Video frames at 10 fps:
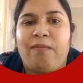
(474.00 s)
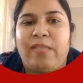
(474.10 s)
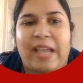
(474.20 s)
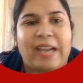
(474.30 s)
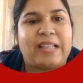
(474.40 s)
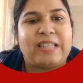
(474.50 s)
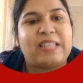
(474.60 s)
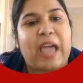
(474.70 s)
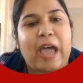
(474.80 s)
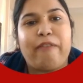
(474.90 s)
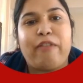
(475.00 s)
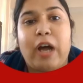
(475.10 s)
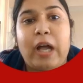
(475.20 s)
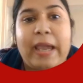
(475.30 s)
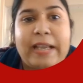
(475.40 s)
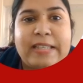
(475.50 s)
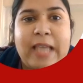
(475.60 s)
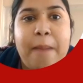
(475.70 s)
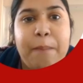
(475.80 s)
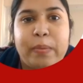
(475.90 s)
Let's have an
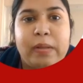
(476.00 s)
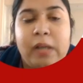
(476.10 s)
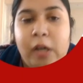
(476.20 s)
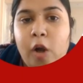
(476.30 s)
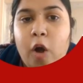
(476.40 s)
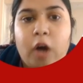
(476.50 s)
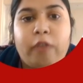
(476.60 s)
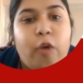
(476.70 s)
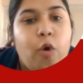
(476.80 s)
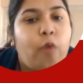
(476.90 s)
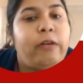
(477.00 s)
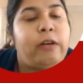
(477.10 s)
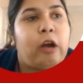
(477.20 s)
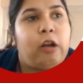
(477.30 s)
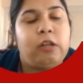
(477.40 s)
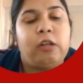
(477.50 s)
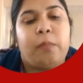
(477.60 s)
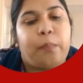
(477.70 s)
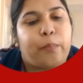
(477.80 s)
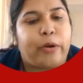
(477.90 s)
example of
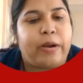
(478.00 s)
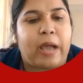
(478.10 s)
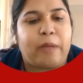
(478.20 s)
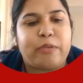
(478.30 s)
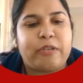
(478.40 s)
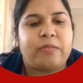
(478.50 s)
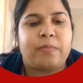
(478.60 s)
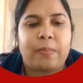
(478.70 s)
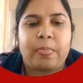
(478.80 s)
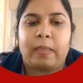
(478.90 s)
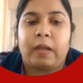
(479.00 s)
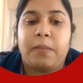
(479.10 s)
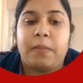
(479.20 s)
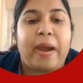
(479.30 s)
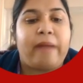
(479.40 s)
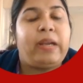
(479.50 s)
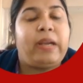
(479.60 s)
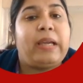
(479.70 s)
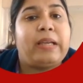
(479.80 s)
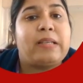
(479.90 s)
overall pronouns.
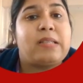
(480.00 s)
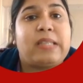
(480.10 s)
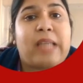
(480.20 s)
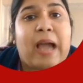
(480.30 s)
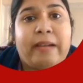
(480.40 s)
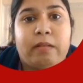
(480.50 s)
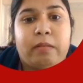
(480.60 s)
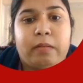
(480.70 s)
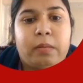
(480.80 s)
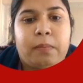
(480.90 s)
Mary is tired.